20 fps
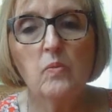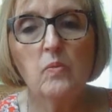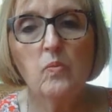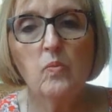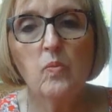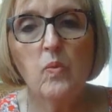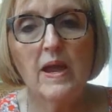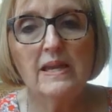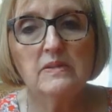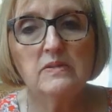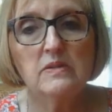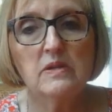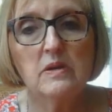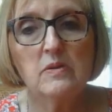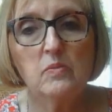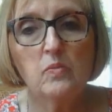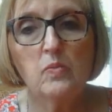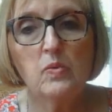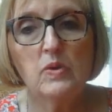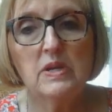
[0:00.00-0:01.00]
When
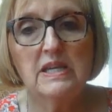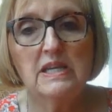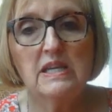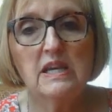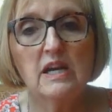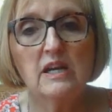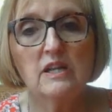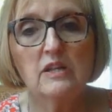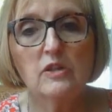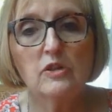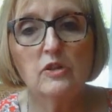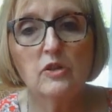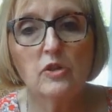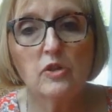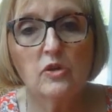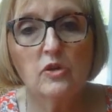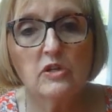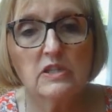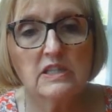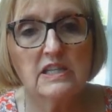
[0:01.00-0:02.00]
we
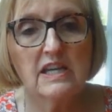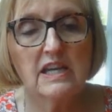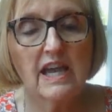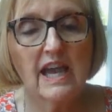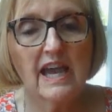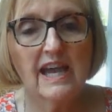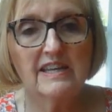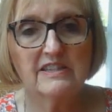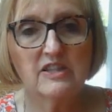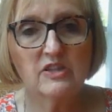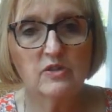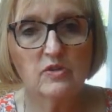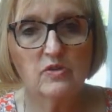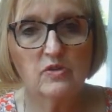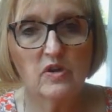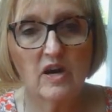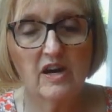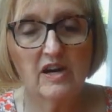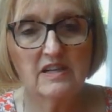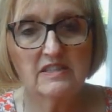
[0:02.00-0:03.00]
look at the
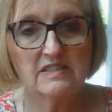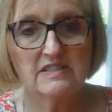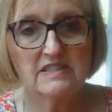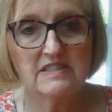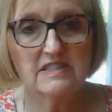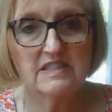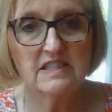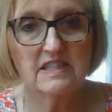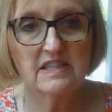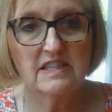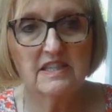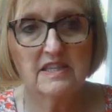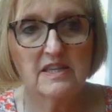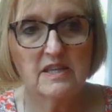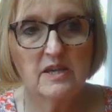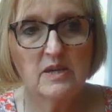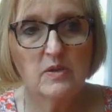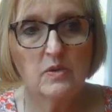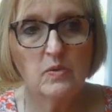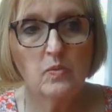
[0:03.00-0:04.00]
cross,
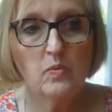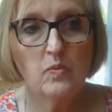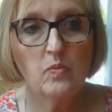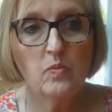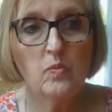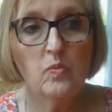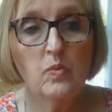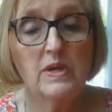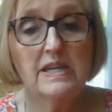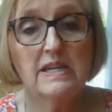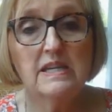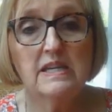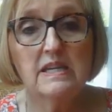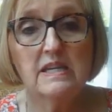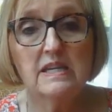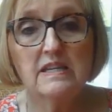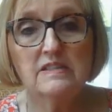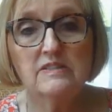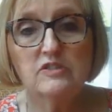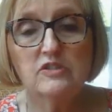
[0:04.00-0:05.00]

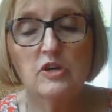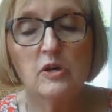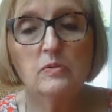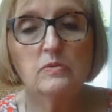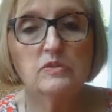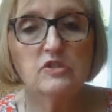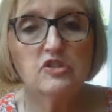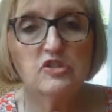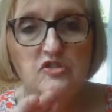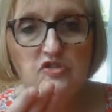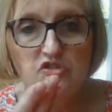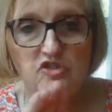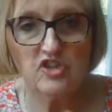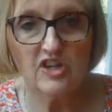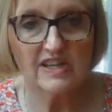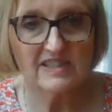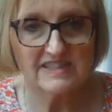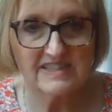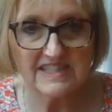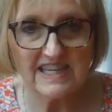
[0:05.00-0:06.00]
we don't
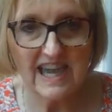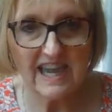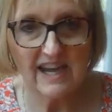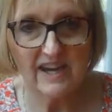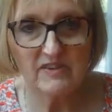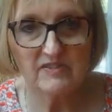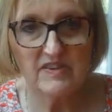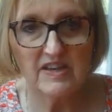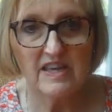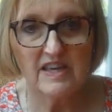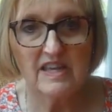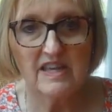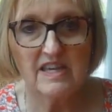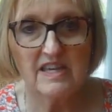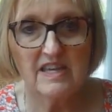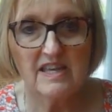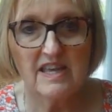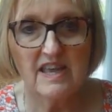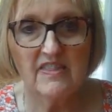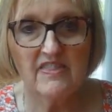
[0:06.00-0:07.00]
just have
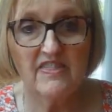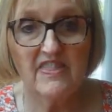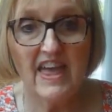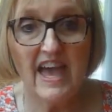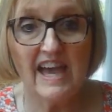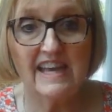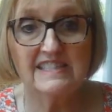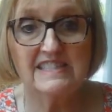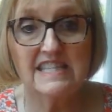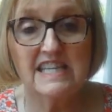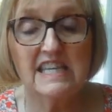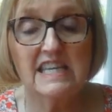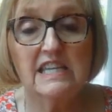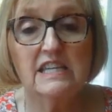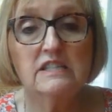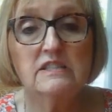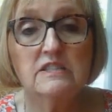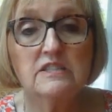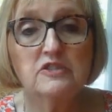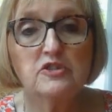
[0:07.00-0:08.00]
that
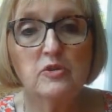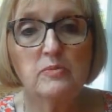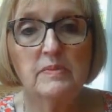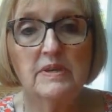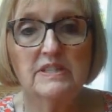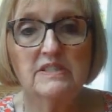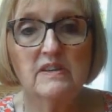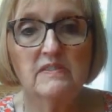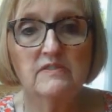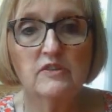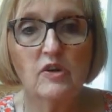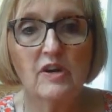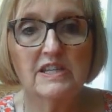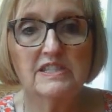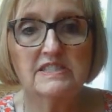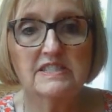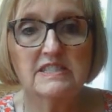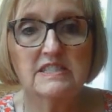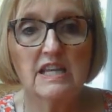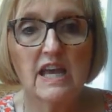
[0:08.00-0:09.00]
instrument of
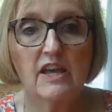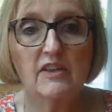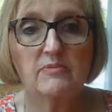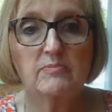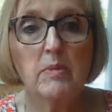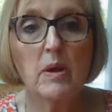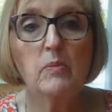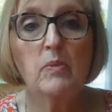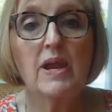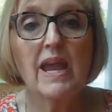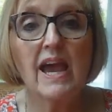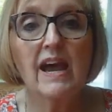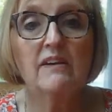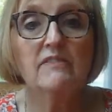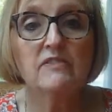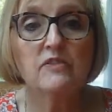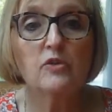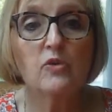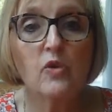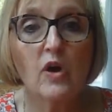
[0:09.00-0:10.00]
Christ's death, but we
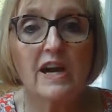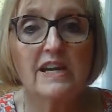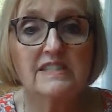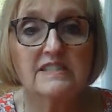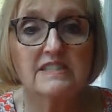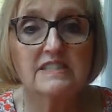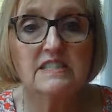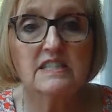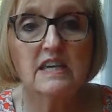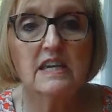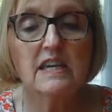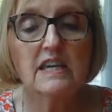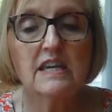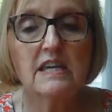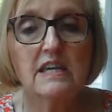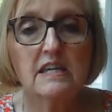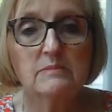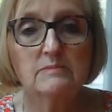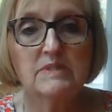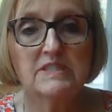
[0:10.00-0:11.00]
have Christ
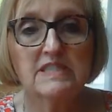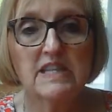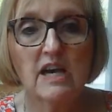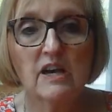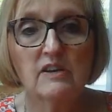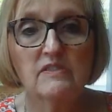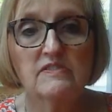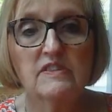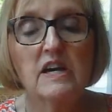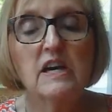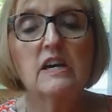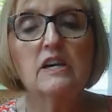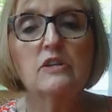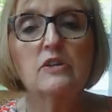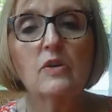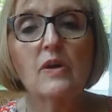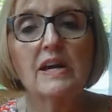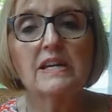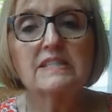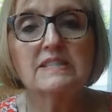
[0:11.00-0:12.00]
himself.
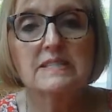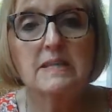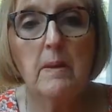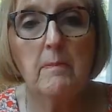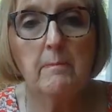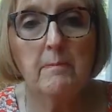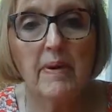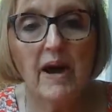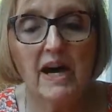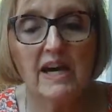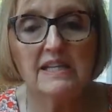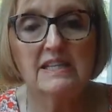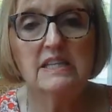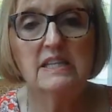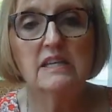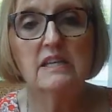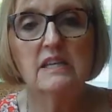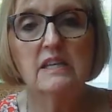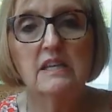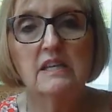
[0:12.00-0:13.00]
Christ's
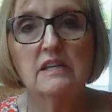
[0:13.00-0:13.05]
body,